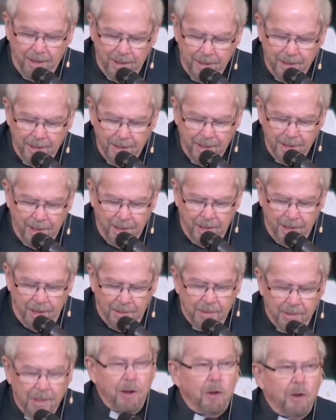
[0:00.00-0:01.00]

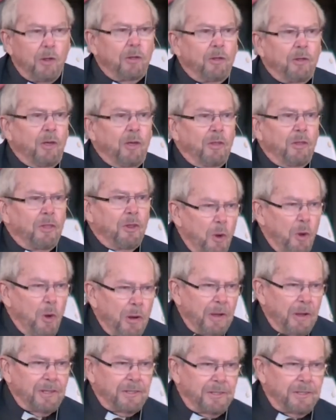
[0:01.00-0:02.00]
The
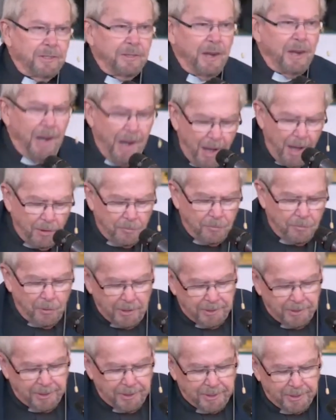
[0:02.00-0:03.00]
noise, the
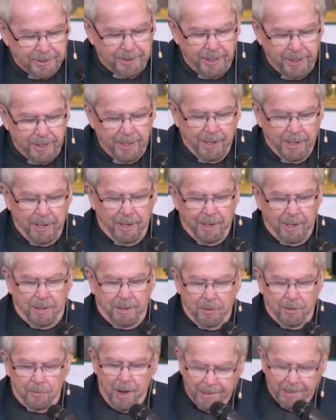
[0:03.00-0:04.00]
loud voices,
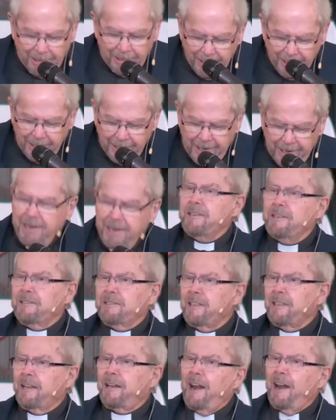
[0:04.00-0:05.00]
the rattling
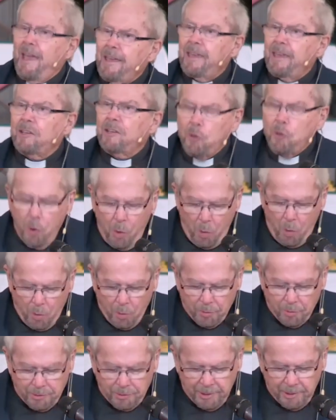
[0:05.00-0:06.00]
keys, the clanging
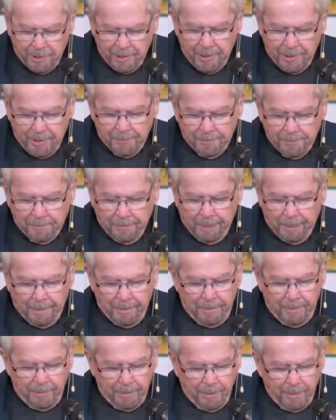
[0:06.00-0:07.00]
doors,
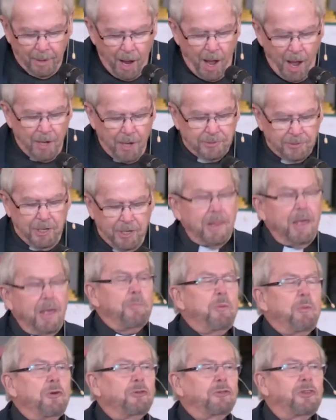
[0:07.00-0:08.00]
the
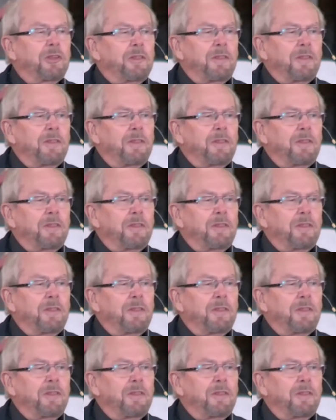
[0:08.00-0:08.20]
guards in their